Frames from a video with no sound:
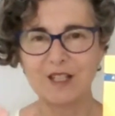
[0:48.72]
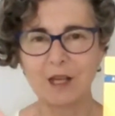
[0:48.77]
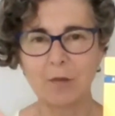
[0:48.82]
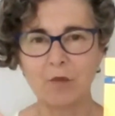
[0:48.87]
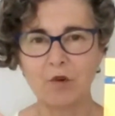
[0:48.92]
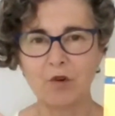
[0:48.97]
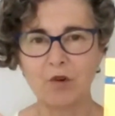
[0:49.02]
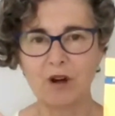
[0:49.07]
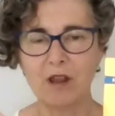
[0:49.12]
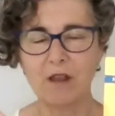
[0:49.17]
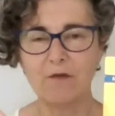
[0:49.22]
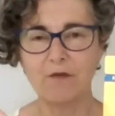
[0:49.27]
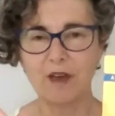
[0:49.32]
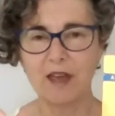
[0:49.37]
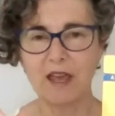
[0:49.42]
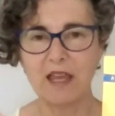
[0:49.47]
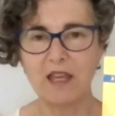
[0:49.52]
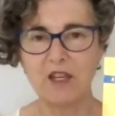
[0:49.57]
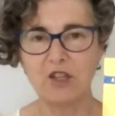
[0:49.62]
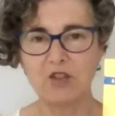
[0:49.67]
summary for
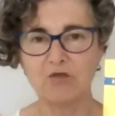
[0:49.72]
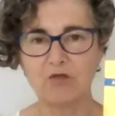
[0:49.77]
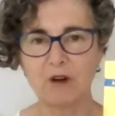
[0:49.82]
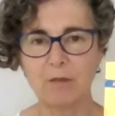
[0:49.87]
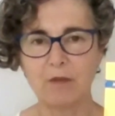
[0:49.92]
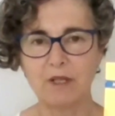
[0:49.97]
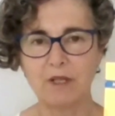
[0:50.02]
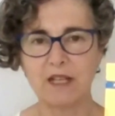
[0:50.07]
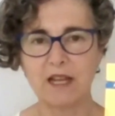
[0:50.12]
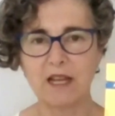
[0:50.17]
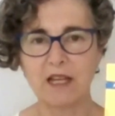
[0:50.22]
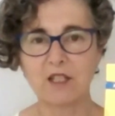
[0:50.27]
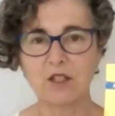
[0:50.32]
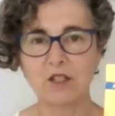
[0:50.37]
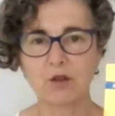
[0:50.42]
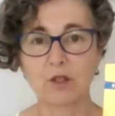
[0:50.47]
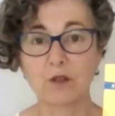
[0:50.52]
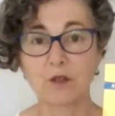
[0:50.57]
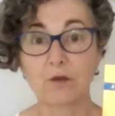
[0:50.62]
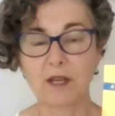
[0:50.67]
each remedy.
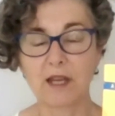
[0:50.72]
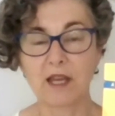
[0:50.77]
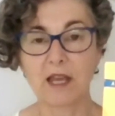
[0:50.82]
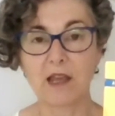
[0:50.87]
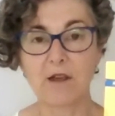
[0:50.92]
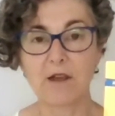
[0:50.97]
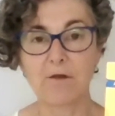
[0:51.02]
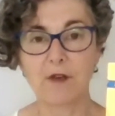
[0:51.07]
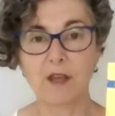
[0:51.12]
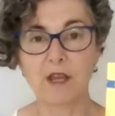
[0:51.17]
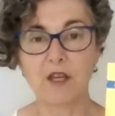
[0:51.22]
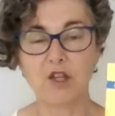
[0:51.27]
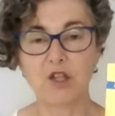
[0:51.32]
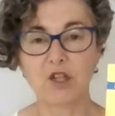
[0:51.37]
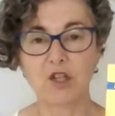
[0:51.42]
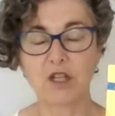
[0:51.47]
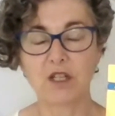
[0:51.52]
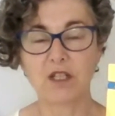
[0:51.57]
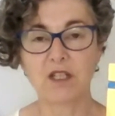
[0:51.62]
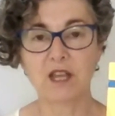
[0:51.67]
It's sort of key
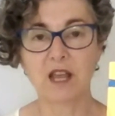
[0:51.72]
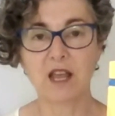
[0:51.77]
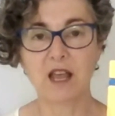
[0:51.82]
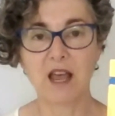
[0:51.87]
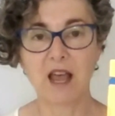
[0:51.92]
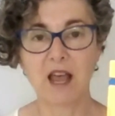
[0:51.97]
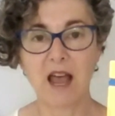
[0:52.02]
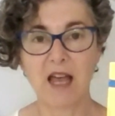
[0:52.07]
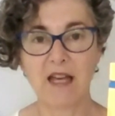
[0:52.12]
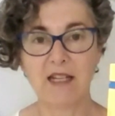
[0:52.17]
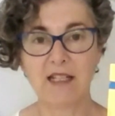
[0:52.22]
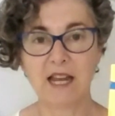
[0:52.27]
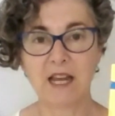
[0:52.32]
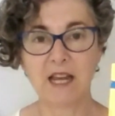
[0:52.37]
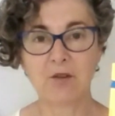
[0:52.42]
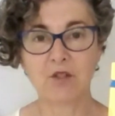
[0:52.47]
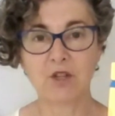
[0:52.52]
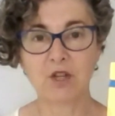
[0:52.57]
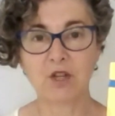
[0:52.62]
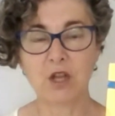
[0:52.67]
features and
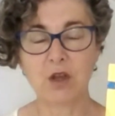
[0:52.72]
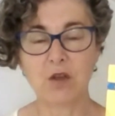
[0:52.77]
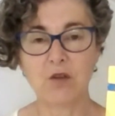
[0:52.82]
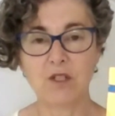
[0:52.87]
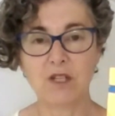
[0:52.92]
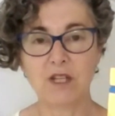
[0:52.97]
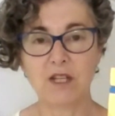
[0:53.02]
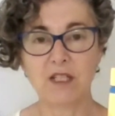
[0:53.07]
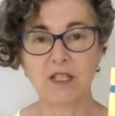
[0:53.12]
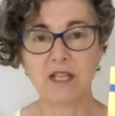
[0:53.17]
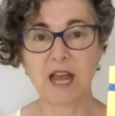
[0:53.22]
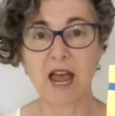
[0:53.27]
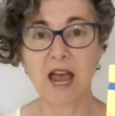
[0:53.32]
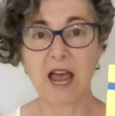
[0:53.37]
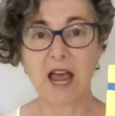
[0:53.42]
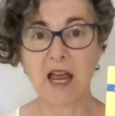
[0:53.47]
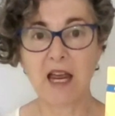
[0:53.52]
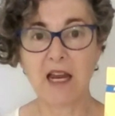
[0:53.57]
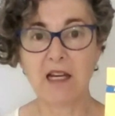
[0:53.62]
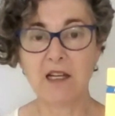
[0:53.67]
how to use it,
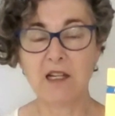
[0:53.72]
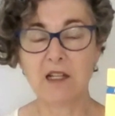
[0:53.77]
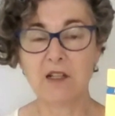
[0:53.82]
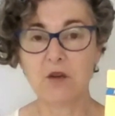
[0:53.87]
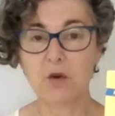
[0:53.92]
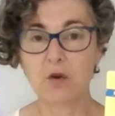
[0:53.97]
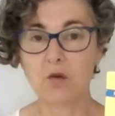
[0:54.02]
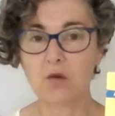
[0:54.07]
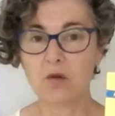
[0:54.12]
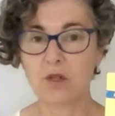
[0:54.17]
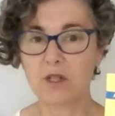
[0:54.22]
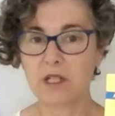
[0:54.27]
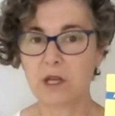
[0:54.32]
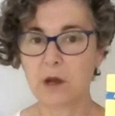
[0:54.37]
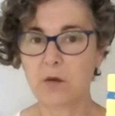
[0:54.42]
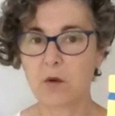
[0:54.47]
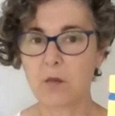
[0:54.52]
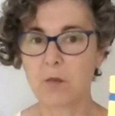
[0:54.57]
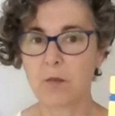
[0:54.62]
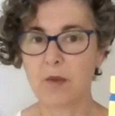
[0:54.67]
and
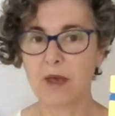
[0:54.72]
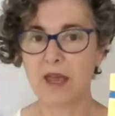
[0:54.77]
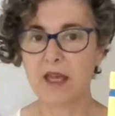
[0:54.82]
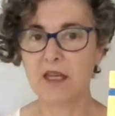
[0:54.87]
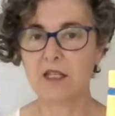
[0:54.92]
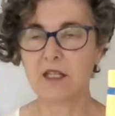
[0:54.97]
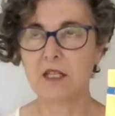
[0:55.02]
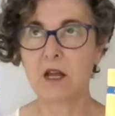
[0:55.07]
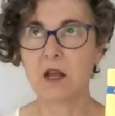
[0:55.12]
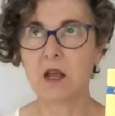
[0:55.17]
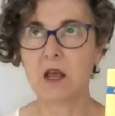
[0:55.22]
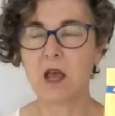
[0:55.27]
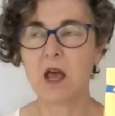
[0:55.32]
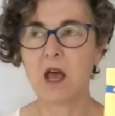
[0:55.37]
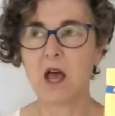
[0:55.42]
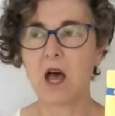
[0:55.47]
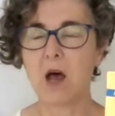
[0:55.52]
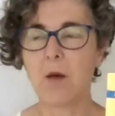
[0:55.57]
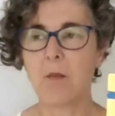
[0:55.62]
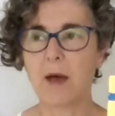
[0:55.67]
also a bit
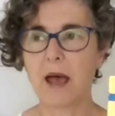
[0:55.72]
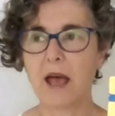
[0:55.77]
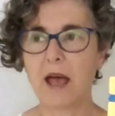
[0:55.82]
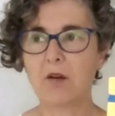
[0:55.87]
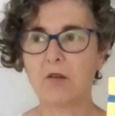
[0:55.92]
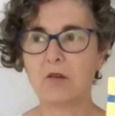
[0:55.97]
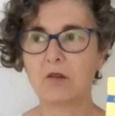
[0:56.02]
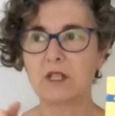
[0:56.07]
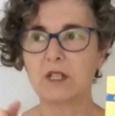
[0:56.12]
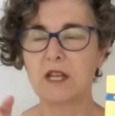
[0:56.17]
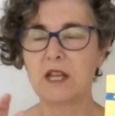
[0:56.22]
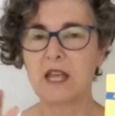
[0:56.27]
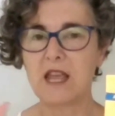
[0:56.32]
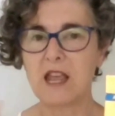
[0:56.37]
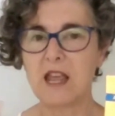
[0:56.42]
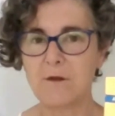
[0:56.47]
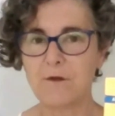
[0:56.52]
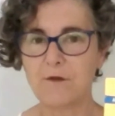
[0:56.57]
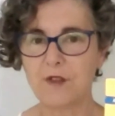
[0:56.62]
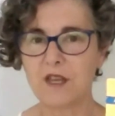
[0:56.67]
about
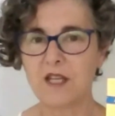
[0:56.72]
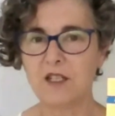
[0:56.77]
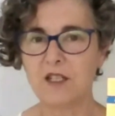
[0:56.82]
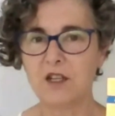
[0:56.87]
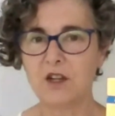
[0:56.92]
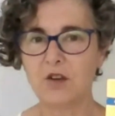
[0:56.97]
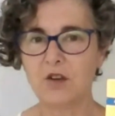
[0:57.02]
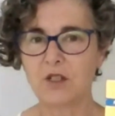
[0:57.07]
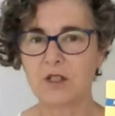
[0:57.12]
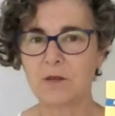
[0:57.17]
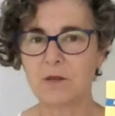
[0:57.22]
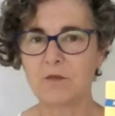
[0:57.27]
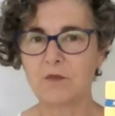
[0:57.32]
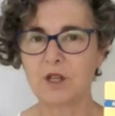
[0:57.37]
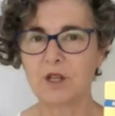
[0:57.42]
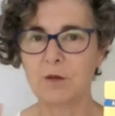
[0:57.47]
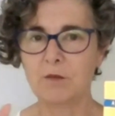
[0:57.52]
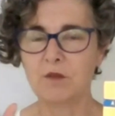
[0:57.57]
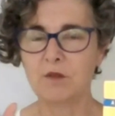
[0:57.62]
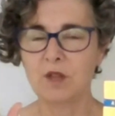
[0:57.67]
if these are your
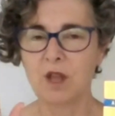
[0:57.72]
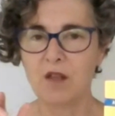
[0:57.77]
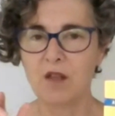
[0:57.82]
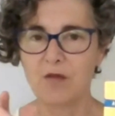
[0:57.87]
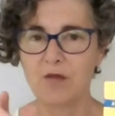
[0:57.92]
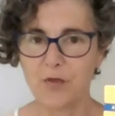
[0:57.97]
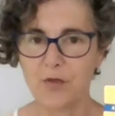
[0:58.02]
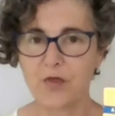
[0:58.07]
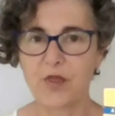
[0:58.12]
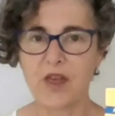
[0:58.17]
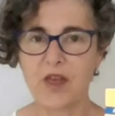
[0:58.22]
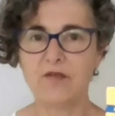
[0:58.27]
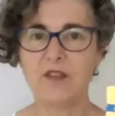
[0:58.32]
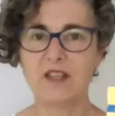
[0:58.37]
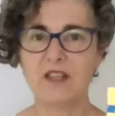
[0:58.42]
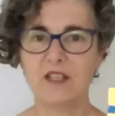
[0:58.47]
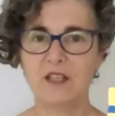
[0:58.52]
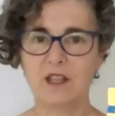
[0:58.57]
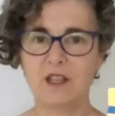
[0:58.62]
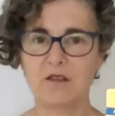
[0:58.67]
symptoms, then
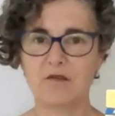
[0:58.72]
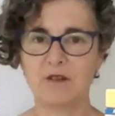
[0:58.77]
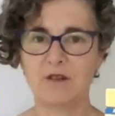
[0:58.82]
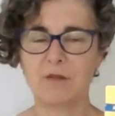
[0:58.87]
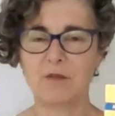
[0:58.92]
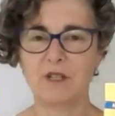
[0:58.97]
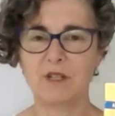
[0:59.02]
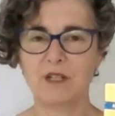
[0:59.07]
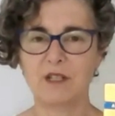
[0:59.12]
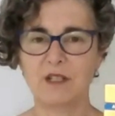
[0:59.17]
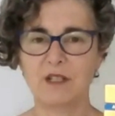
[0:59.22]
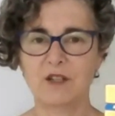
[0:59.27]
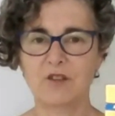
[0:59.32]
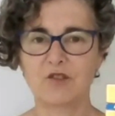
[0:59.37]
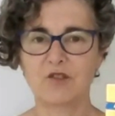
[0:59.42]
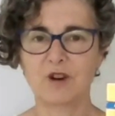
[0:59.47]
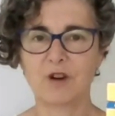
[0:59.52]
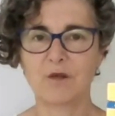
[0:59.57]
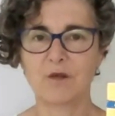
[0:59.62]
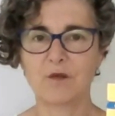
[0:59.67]
these are the remedies to
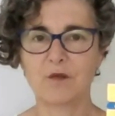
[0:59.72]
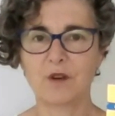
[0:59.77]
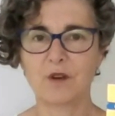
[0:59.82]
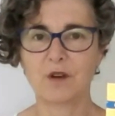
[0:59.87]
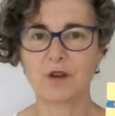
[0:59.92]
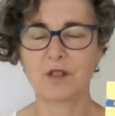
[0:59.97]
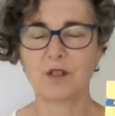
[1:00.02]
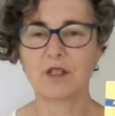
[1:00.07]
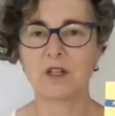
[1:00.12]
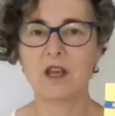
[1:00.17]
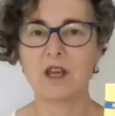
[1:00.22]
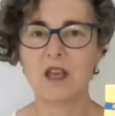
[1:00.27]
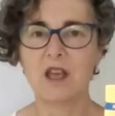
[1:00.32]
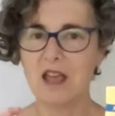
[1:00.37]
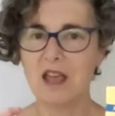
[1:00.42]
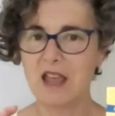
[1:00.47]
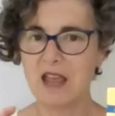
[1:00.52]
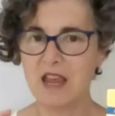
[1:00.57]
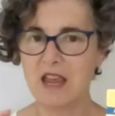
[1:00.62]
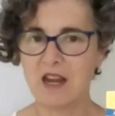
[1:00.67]
try first
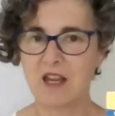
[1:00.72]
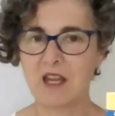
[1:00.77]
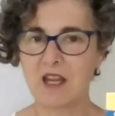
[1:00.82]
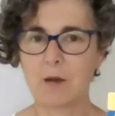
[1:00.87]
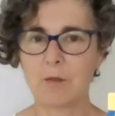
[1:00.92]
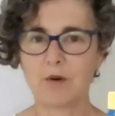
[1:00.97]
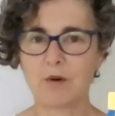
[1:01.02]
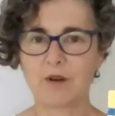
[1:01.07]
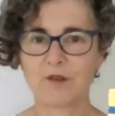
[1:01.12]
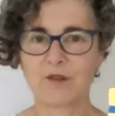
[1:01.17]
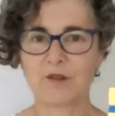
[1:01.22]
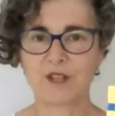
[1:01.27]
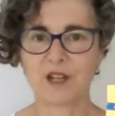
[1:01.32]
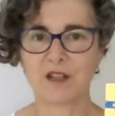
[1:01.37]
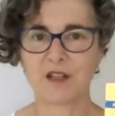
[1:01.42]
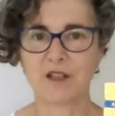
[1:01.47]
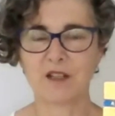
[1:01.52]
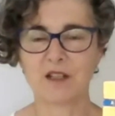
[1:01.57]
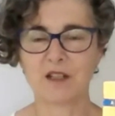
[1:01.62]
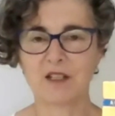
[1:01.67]
in a couple of
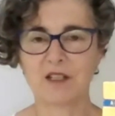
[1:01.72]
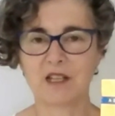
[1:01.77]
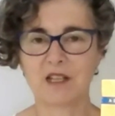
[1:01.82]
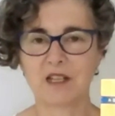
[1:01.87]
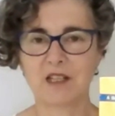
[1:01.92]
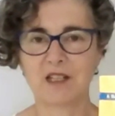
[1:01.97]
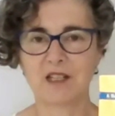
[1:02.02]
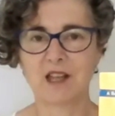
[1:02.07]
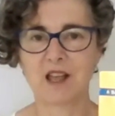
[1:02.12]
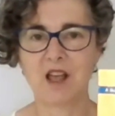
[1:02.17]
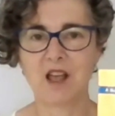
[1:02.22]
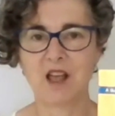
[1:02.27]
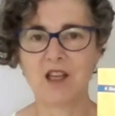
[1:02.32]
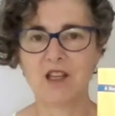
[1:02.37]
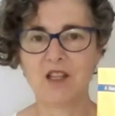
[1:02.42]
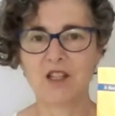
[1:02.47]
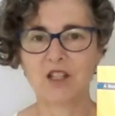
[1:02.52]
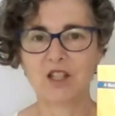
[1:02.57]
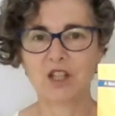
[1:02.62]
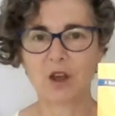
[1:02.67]
sentences.
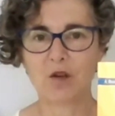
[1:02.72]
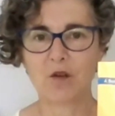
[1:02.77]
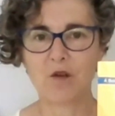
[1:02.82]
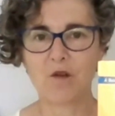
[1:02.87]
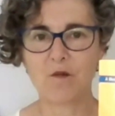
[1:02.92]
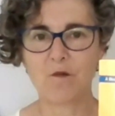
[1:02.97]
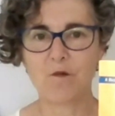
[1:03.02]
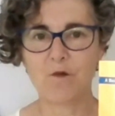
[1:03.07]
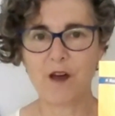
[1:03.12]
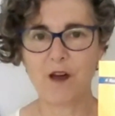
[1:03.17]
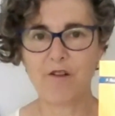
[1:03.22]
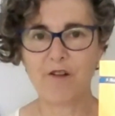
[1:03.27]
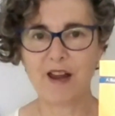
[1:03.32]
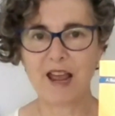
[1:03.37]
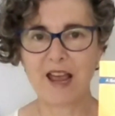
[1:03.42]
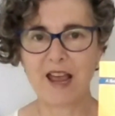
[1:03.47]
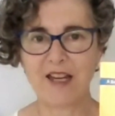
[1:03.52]
So very